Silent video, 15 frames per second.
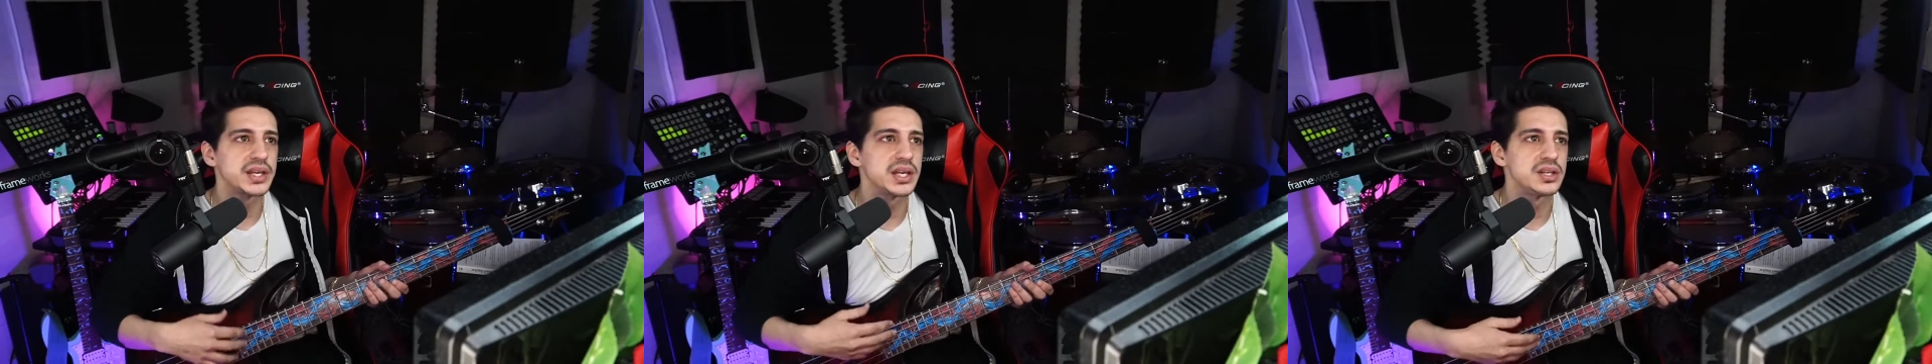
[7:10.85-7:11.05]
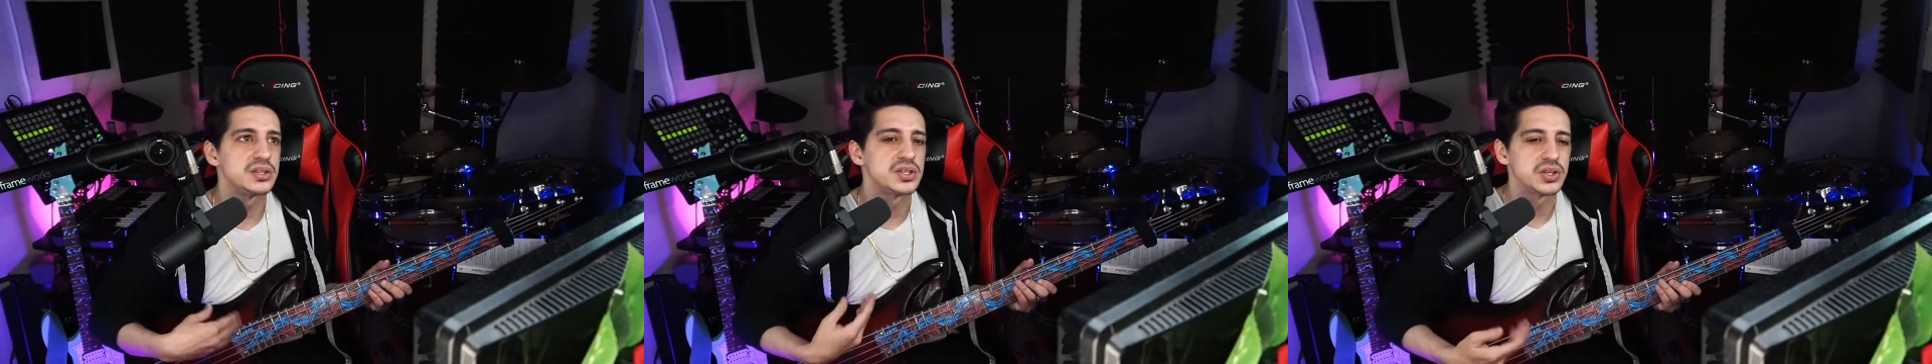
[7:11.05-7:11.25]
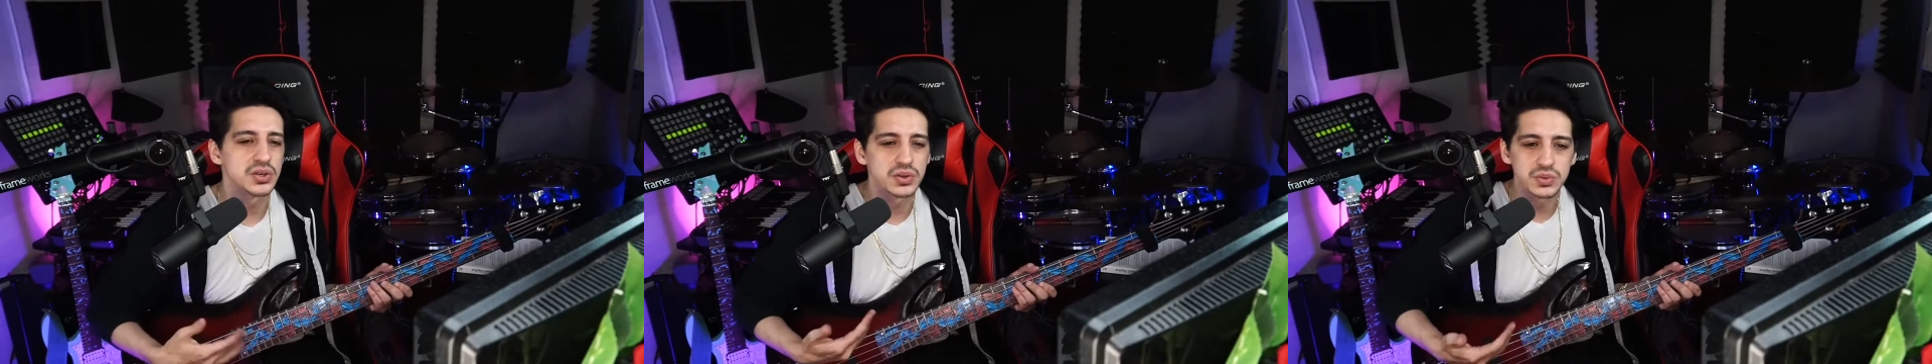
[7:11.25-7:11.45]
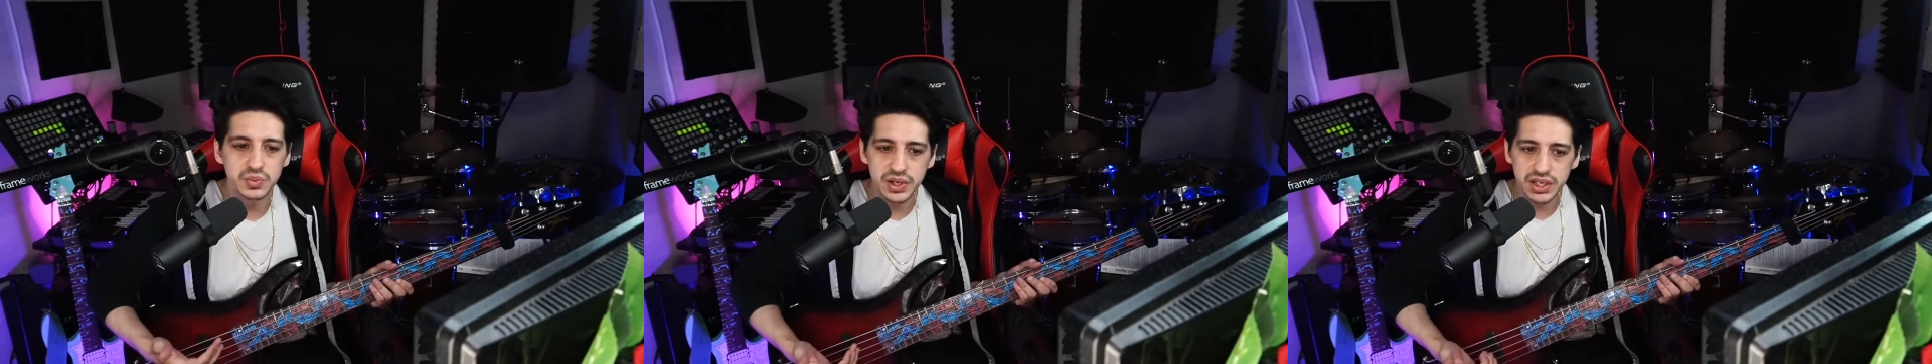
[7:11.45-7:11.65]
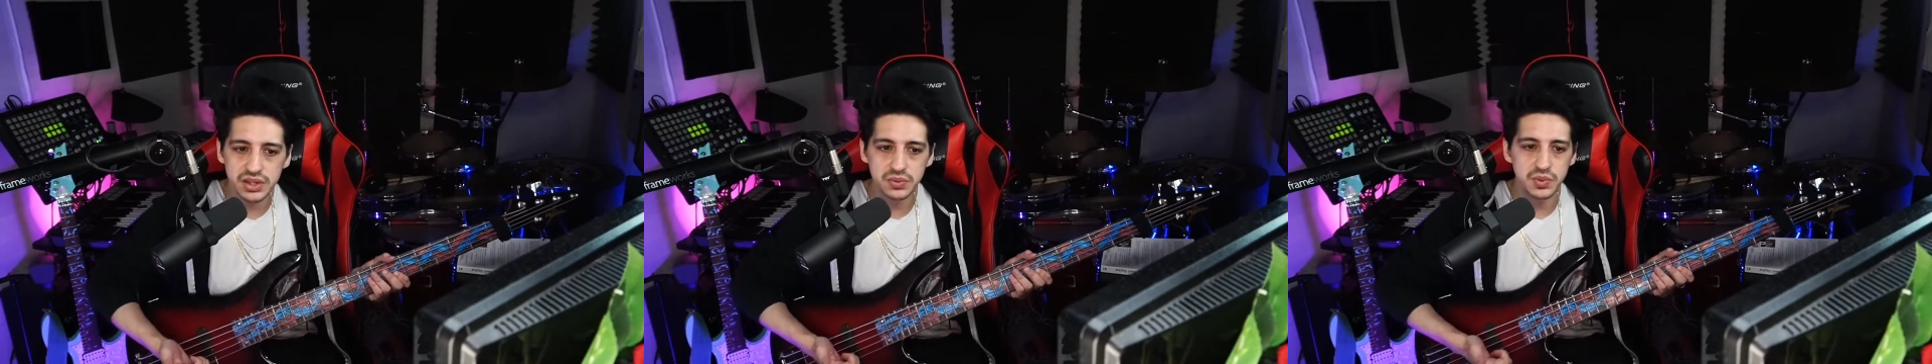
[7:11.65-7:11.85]
in tune
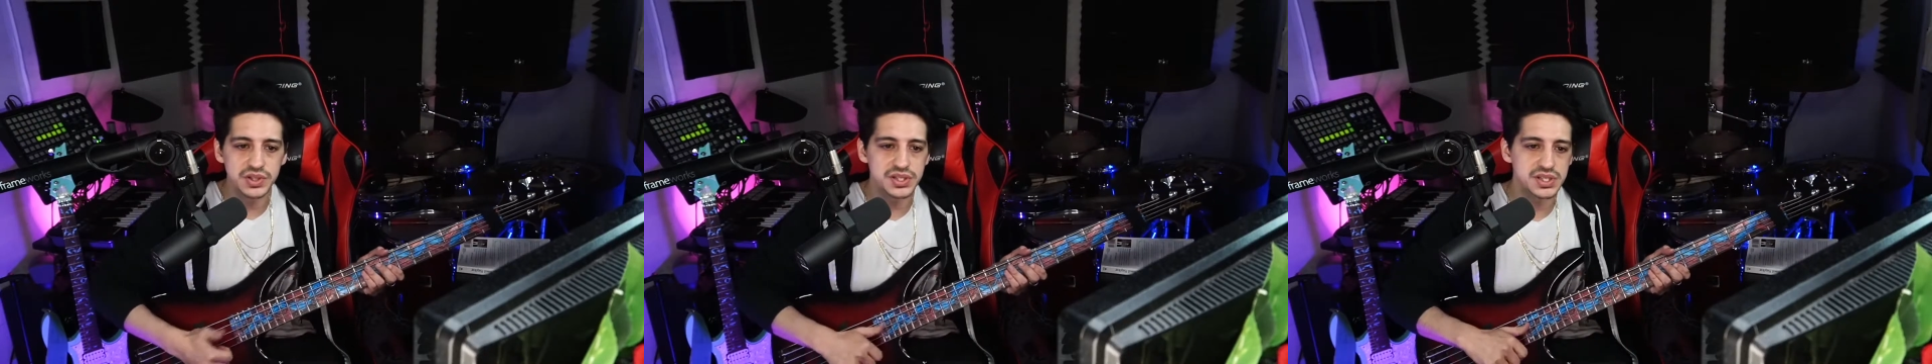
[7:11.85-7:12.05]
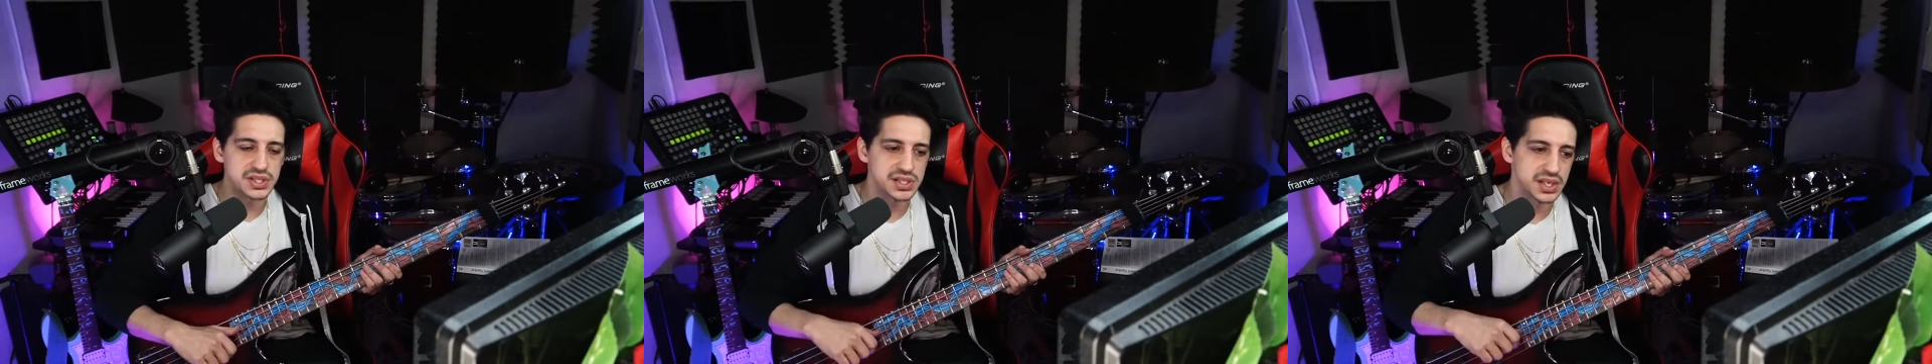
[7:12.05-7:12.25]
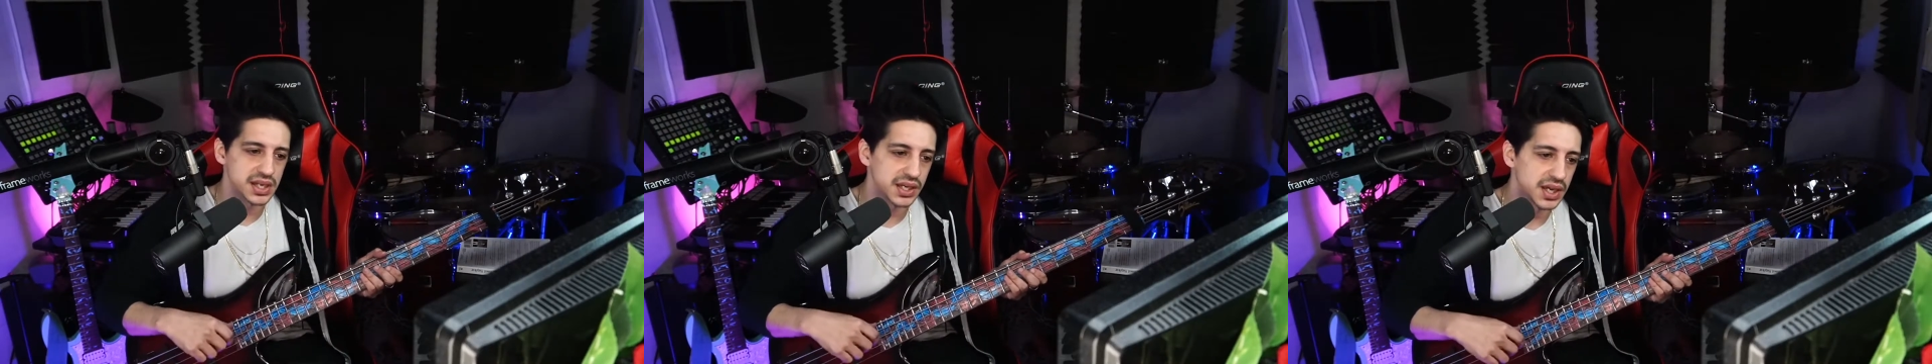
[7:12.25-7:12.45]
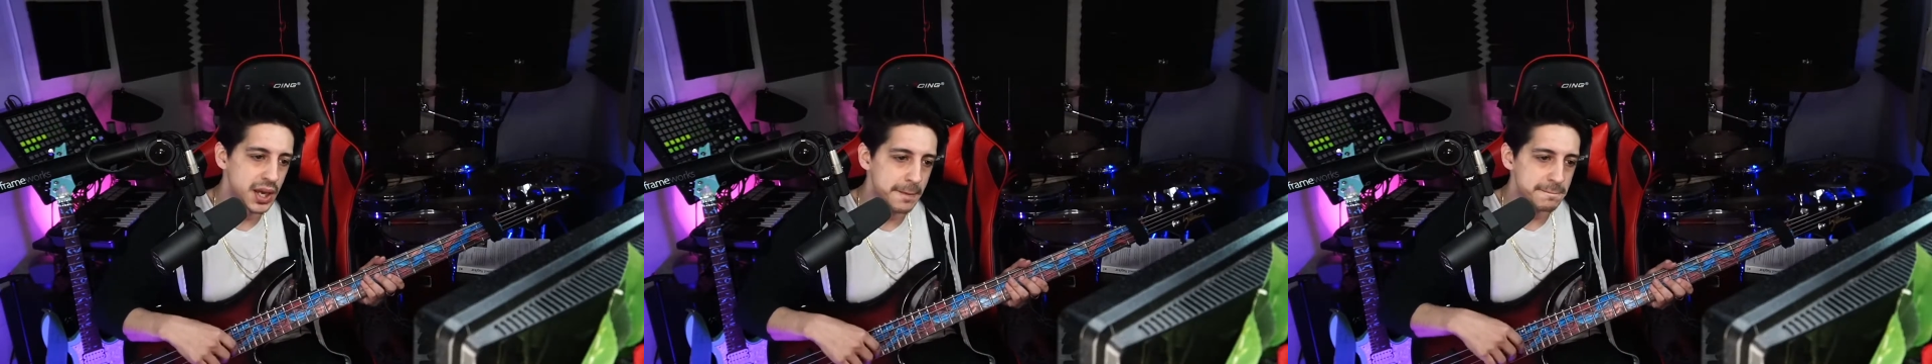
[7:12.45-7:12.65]
with, where it's just like,